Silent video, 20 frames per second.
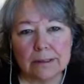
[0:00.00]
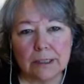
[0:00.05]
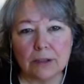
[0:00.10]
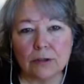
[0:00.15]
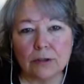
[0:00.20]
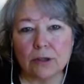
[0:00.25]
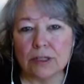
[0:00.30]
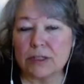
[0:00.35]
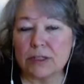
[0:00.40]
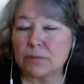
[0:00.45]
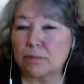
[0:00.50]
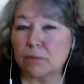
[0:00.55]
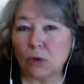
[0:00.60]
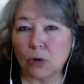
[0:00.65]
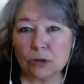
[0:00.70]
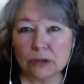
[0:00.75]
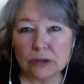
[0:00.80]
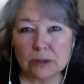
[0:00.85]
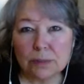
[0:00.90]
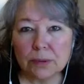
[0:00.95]
across
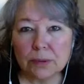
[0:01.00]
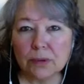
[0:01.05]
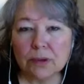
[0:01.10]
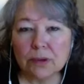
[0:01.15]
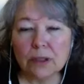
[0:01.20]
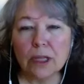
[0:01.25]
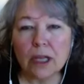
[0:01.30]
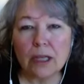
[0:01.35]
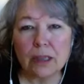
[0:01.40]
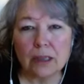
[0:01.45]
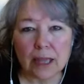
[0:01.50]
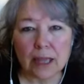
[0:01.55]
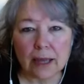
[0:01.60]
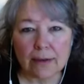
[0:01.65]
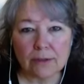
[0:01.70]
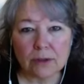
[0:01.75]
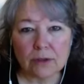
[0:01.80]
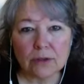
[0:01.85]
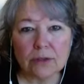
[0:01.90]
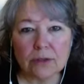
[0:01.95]
multiple
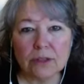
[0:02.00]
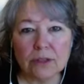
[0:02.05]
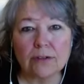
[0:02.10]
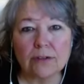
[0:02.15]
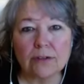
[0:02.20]
levels